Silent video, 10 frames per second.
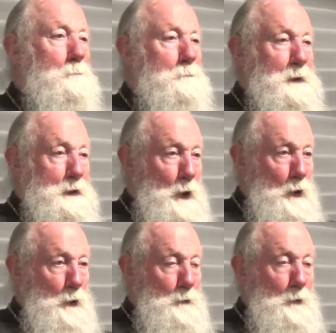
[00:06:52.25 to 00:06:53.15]

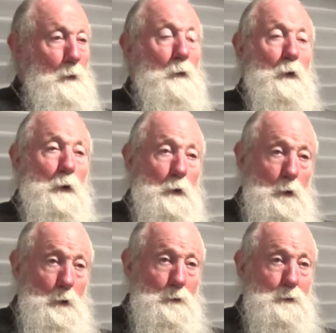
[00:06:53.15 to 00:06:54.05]
Beyond the
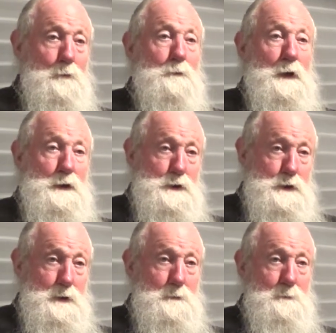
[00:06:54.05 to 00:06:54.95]
laws of
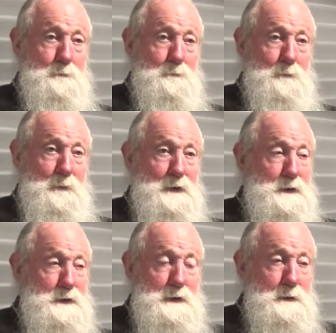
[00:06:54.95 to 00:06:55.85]
nature. This
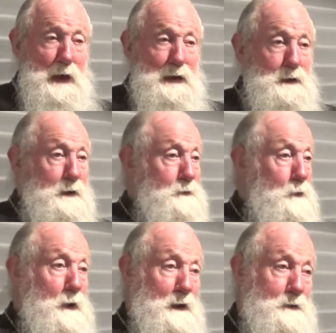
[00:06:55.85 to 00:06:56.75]
is in the 80s or
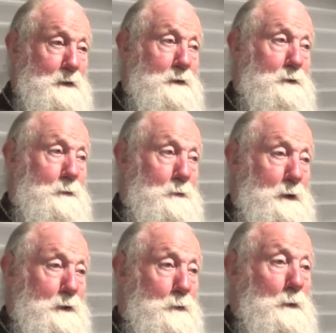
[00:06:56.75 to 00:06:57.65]
90s, all right?
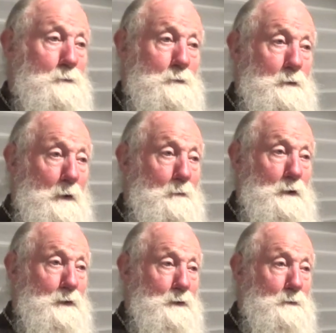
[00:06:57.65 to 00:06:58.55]
It's quite
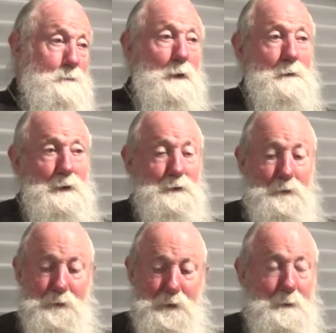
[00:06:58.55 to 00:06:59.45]

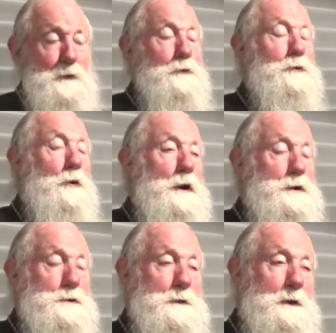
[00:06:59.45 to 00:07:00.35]
recent, depends on your
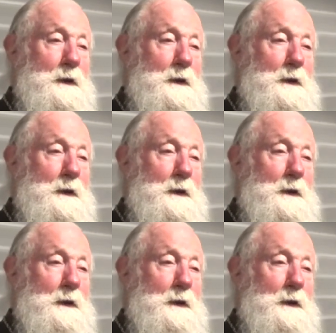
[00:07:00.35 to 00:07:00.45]
age.